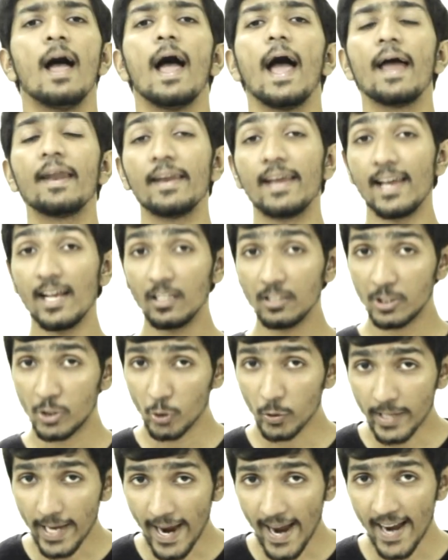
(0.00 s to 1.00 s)
An
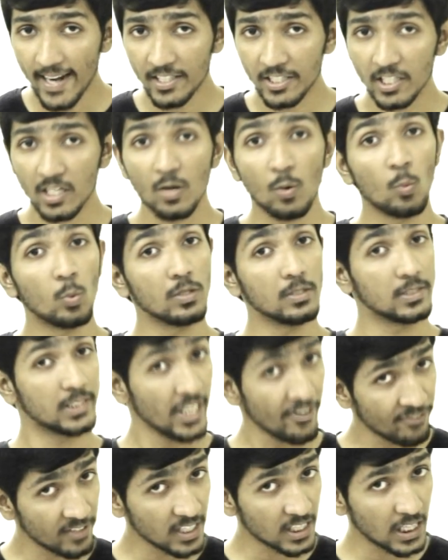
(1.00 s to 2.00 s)
L2 cache will
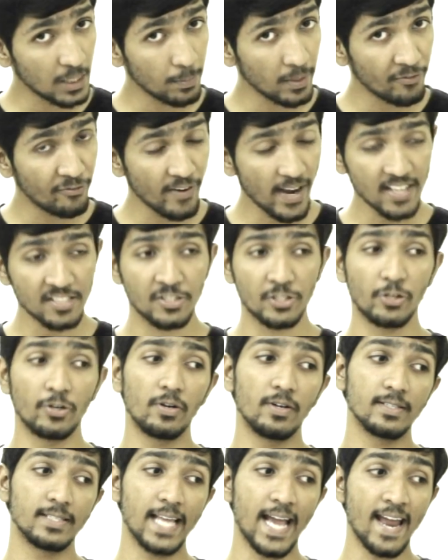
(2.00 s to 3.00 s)
definitely be
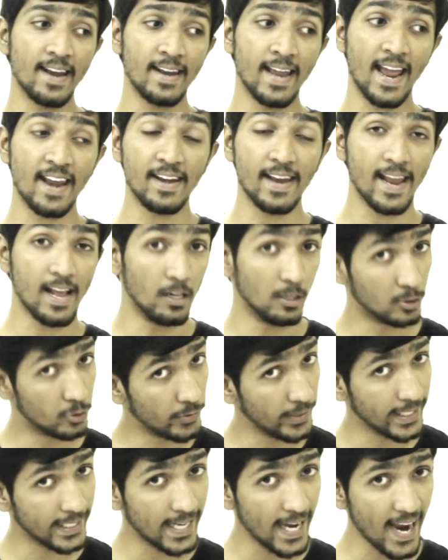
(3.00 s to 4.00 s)
faster than an
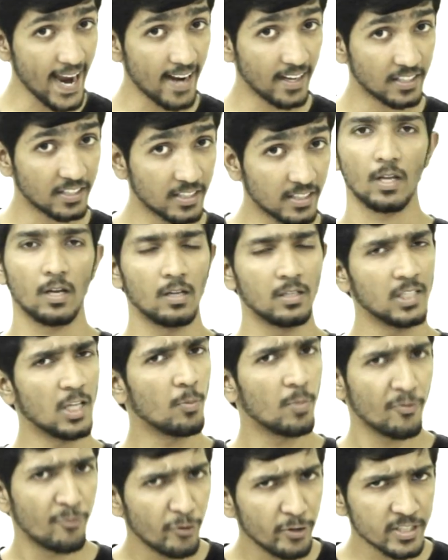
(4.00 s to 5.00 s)
L3 cache. Now
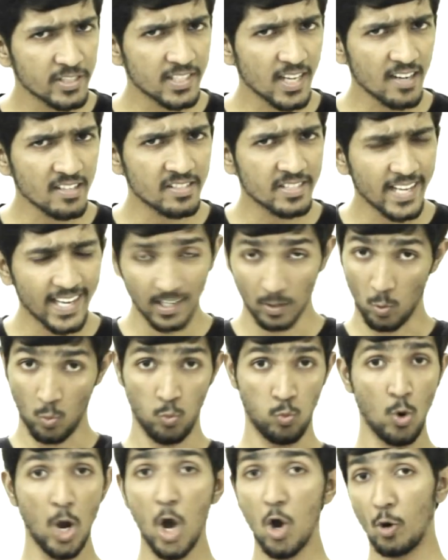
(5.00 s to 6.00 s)
before you start
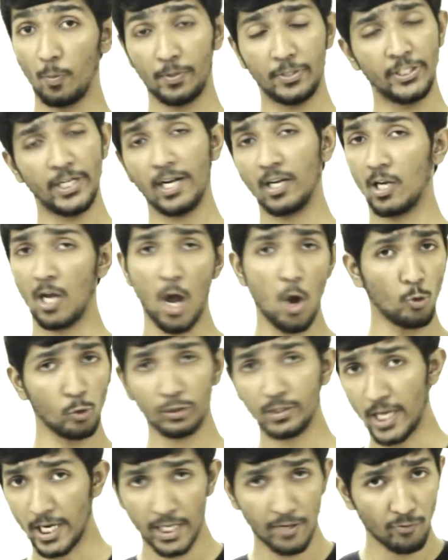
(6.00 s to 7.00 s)
saying, wow Abhishek, how
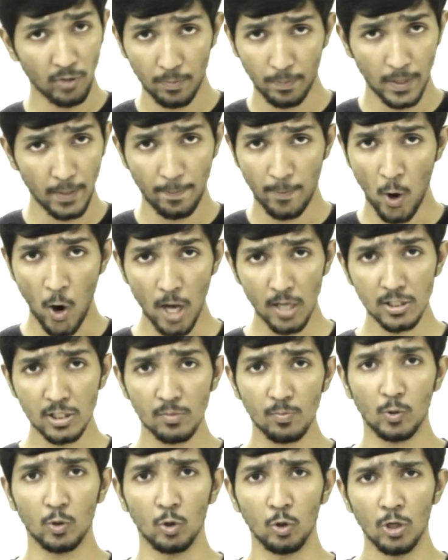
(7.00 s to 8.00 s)
could that even be
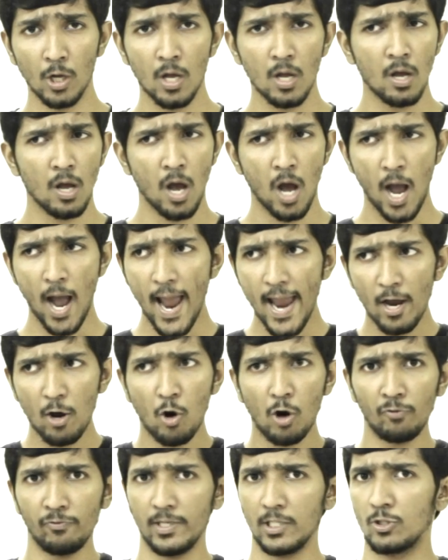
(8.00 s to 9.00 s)
possible? I
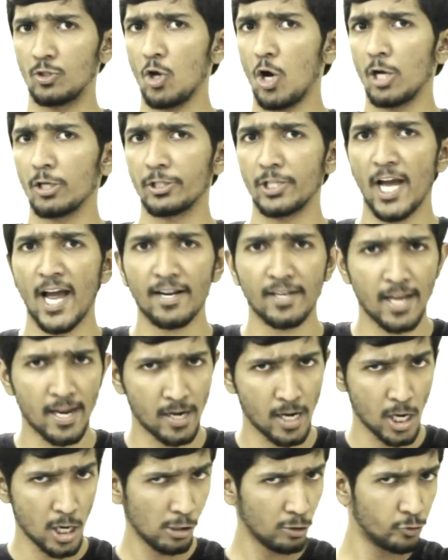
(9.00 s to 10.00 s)
always thought that
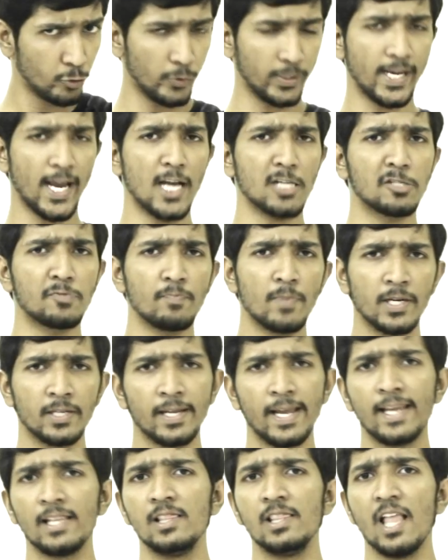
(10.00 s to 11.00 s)
an L3 cache
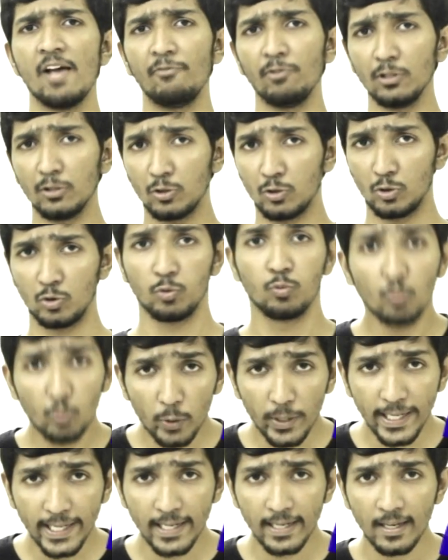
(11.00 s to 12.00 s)
meant a level
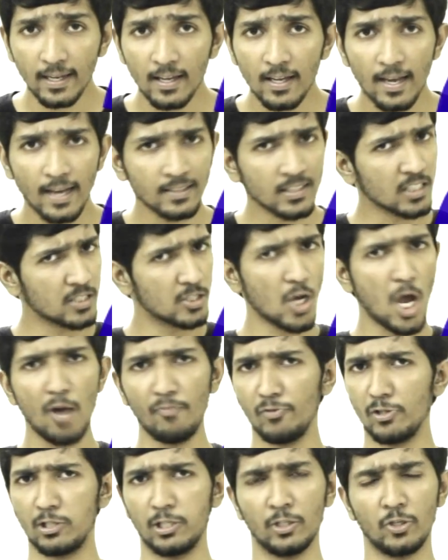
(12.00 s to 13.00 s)
3, and that's
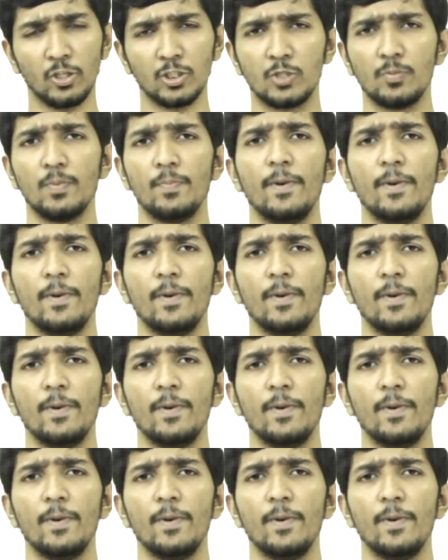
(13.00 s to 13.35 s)
obviously going to be